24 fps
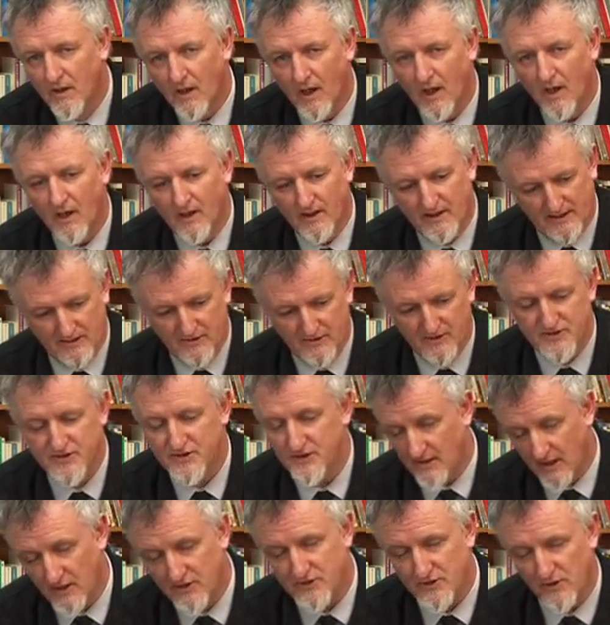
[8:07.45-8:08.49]
in
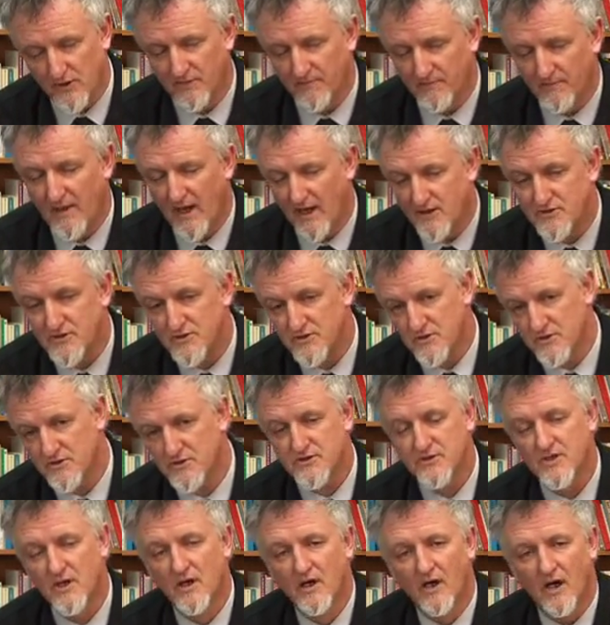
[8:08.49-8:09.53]
certain passages,